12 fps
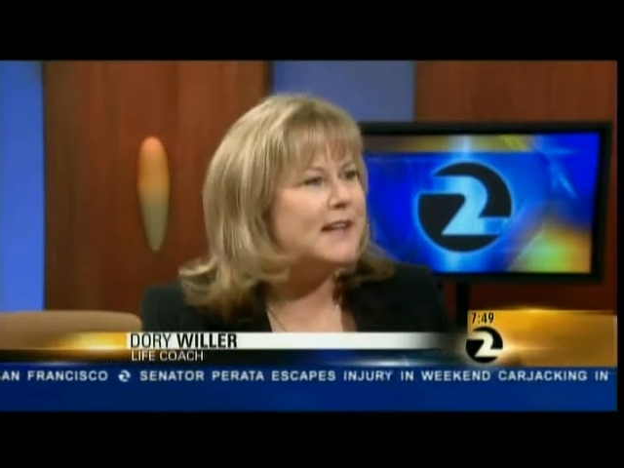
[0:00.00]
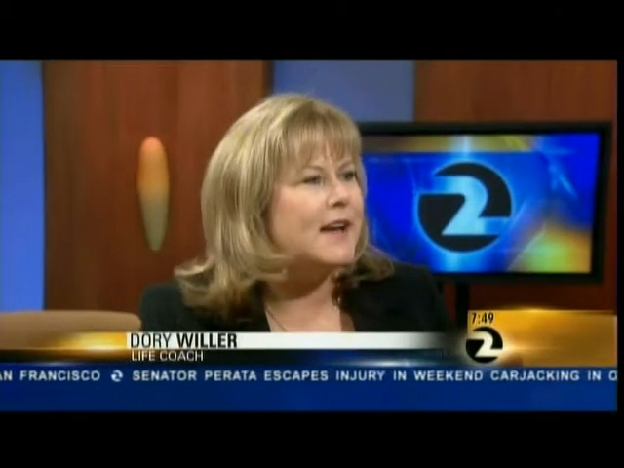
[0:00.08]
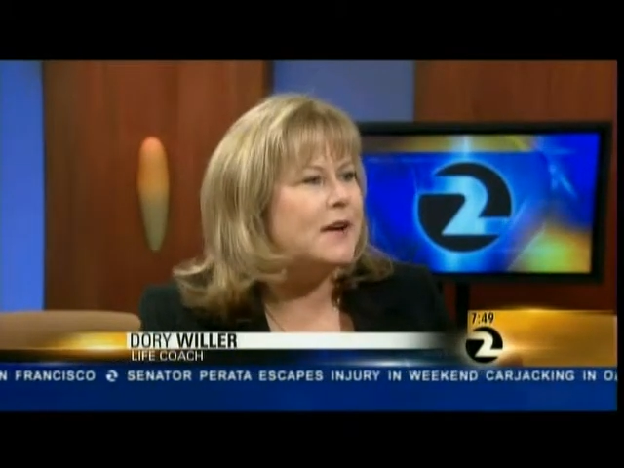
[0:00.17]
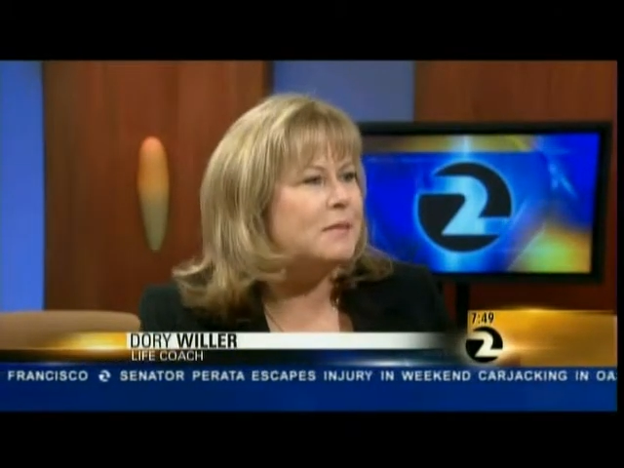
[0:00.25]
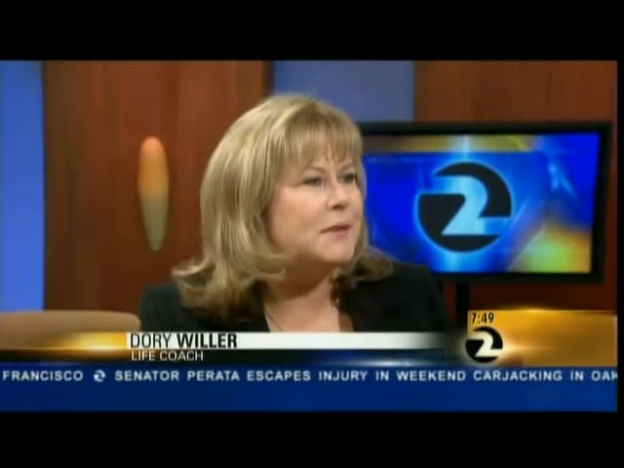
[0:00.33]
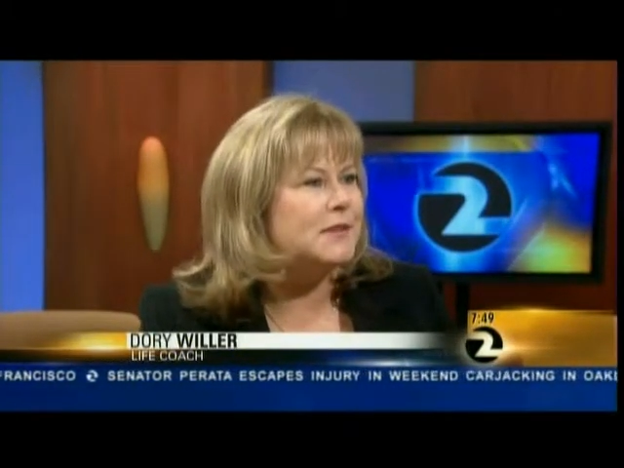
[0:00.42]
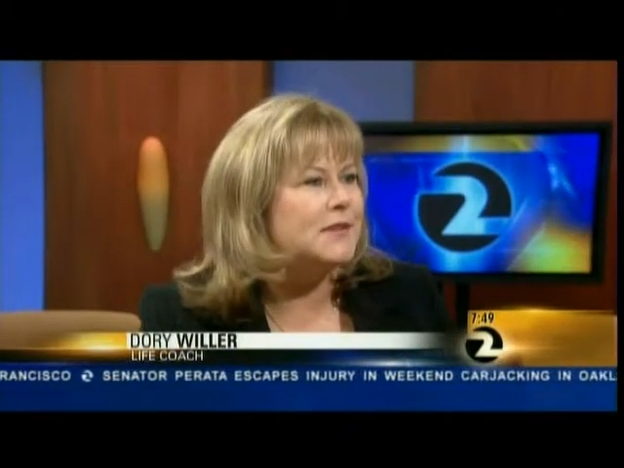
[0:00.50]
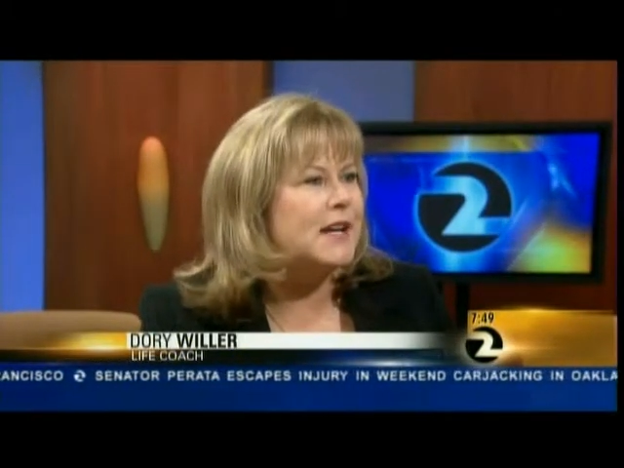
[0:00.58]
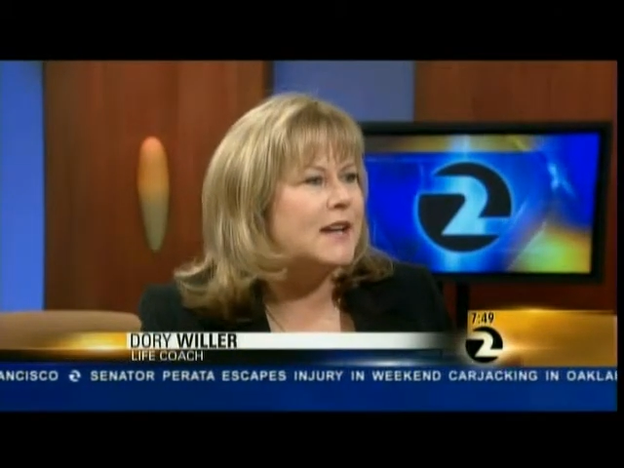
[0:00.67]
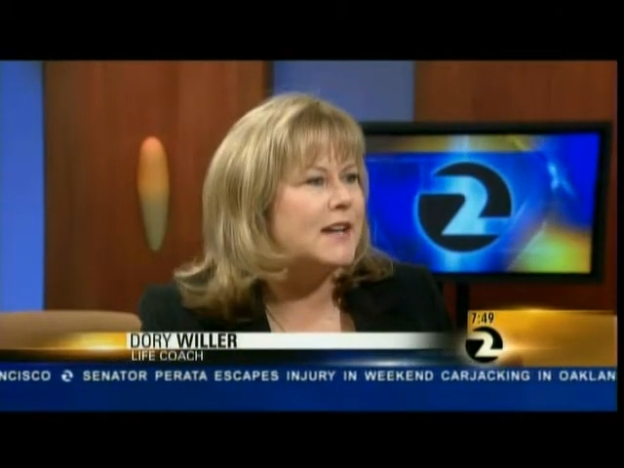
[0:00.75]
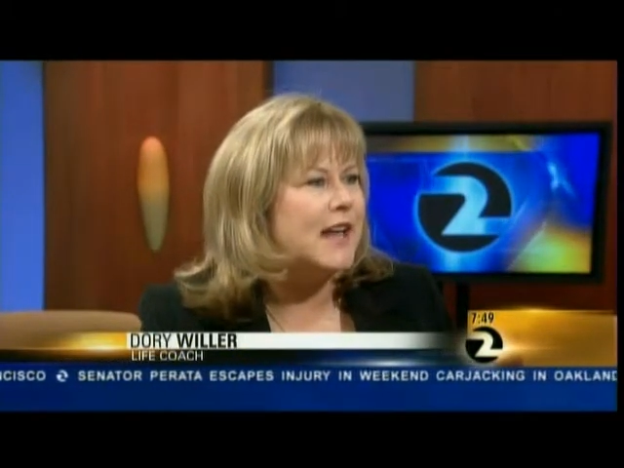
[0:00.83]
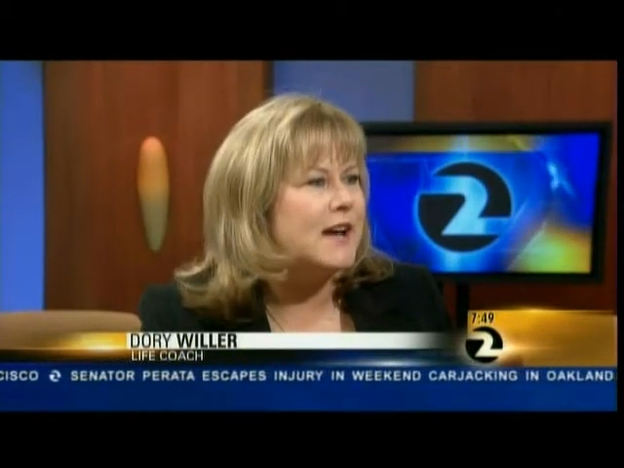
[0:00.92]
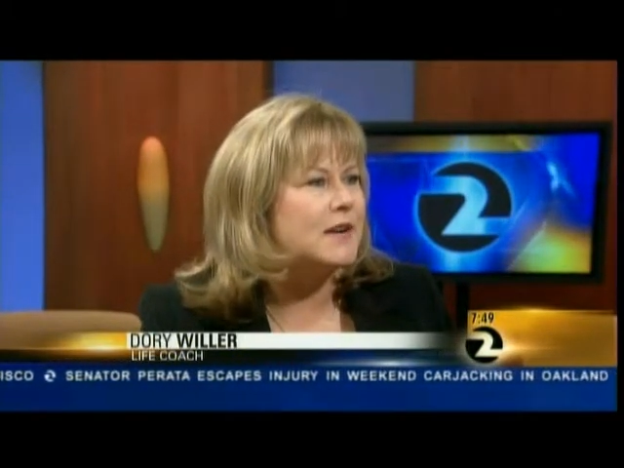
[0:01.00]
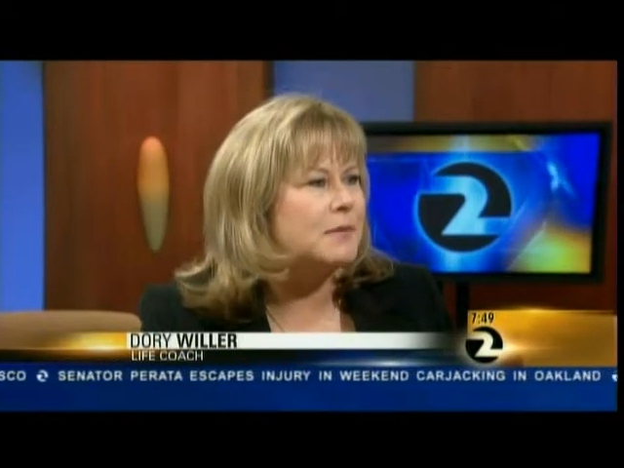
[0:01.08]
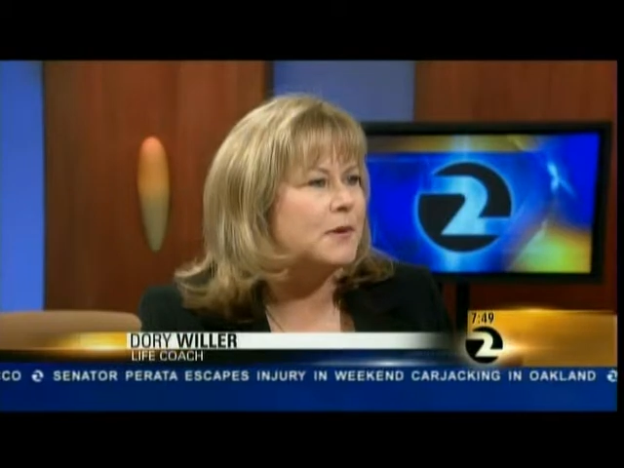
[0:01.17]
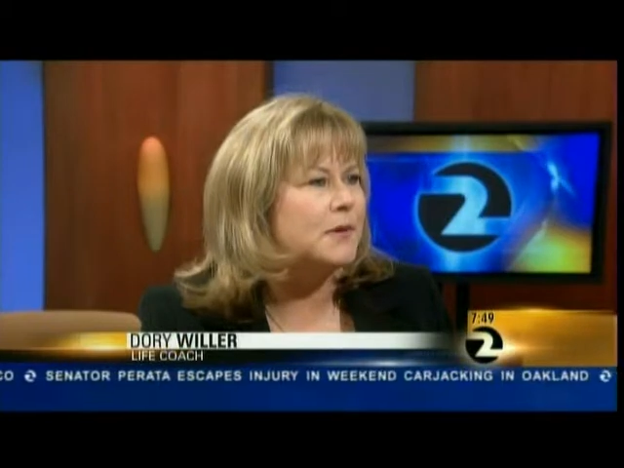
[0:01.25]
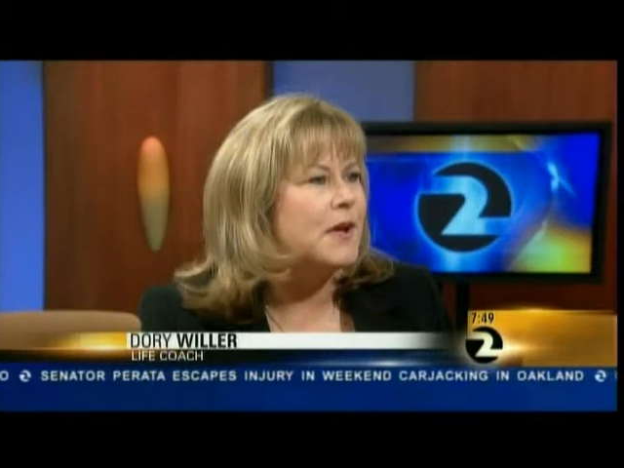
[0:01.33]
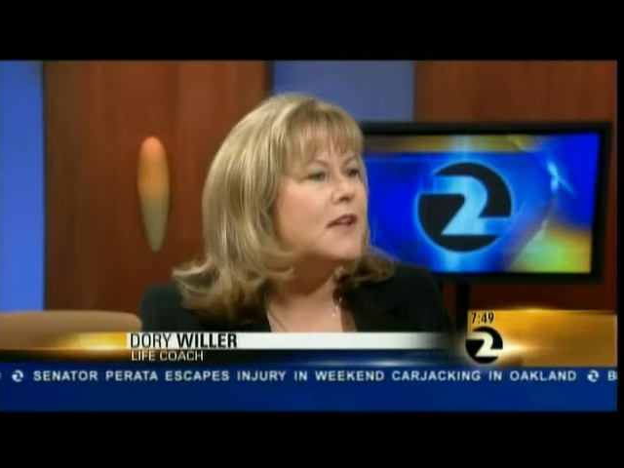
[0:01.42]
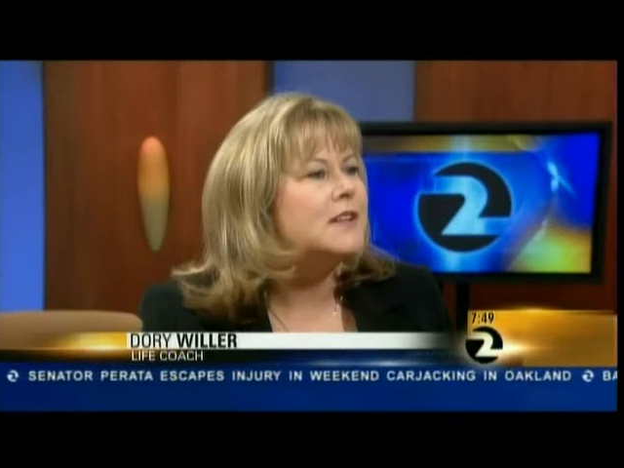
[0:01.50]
to help you stay accountable